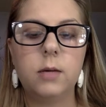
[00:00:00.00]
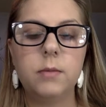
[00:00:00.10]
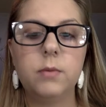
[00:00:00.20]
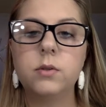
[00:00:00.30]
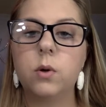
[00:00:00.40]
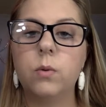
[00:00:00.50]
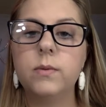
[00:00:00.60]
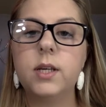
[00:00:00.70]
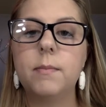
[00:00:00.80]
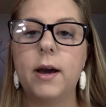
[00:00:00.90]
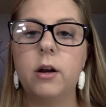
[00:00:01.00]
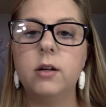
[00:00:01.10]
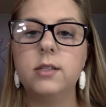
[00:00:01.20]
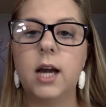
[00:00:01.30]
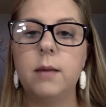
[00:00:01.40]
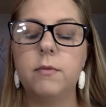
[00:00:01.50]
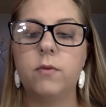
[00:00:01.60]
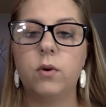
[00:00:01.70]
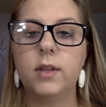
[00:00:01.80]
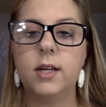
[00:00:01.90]
it was only a matter of time
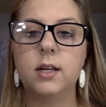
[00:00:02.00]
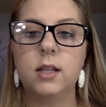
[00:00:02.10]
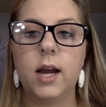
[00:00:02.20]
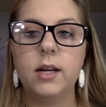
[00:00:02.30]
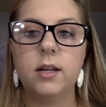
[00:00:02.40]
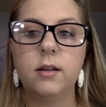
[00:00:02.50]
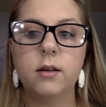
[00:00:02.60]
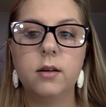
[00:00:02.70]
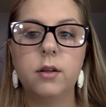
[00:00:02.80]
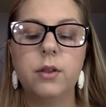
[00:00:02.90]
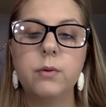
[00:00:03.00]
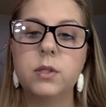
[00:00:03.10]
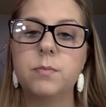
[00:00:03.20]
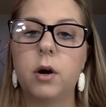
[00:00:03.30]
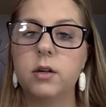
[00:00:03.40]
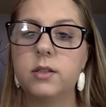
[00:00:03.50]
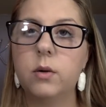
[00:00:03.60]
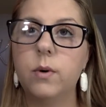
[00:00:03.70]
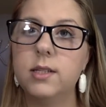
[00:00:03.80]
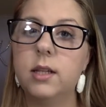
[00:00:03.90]
before they collided. Though Sparta
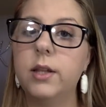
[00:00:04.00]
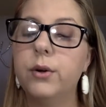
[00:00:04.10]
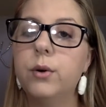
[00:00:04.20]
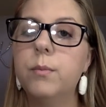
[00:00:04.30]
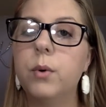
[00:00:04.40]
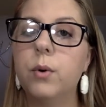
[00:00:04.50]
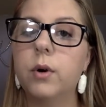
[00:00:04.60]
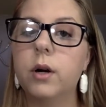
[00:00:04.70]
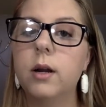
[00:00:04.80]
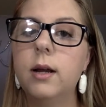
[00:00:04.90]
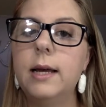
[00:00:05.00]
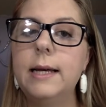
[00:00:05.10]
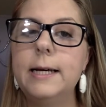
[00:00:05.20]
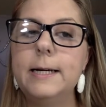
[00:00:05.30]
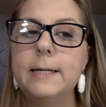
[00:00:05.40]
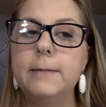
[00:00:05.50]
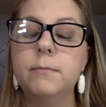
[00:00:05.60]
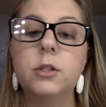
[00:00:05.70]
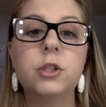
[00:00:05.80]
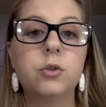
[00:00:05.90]
was a little more
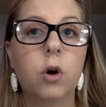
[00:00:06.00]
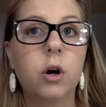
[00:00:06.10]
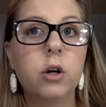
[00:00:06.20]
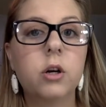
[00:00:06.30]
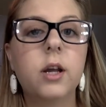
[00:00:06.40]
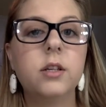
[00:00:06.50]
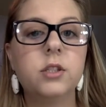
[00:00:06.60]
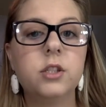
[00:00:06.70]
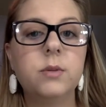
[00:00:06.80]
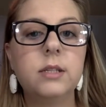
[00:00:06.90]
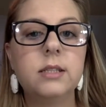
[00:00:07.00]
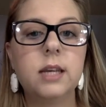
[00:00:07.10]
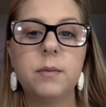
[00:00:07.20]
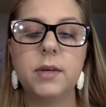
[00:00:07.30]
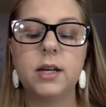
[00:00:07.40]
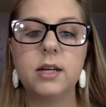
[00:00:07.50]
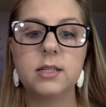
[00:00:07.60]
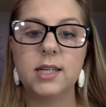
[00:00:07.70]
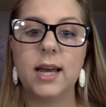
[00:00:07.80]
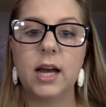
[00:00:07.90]
stronger, as you would say, because
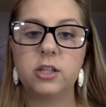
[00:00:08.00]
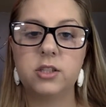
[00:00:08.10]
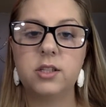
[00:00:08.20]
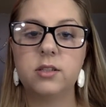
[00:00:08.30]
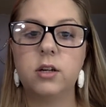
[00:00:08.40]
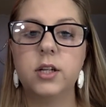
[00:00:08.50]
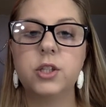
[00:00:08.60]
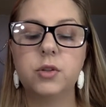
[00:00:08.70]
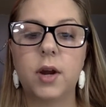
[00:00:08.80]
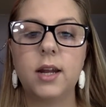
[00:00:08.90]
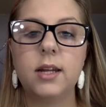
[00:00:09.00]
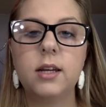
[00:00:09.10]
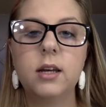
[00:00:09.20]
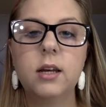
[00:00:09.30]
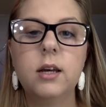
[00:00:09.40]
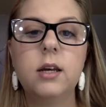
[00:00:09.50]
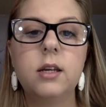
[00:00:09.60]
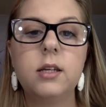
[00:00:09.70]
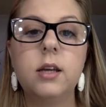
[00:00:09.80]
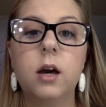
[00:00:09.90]
they actually started training
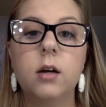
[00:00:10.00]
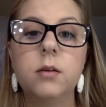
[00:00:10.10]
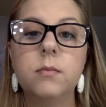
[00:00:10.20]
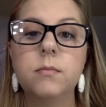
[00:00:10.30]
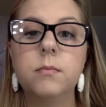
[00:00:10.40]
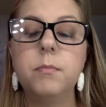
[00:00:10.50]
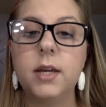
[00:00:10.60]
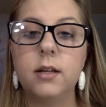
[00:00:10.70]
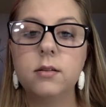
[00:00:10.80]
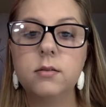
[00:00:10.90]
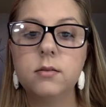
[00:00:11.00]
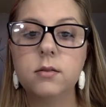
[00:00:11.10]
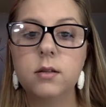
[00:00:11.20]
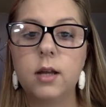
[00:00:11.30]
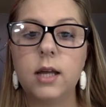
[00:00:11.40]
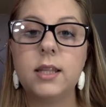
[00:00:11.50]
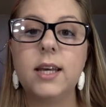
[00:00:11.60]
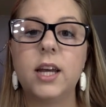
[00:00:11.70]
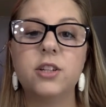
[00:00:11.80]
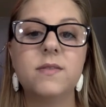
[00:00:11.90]
young men at the
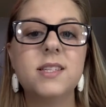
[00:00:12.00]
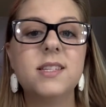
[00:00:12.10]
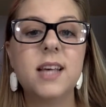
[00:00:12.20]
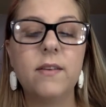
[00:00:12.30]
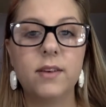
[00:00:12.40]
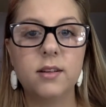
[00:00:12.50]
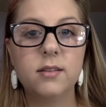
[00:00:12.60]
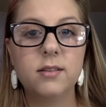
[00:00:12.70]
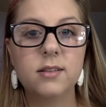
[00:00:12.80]
age of 7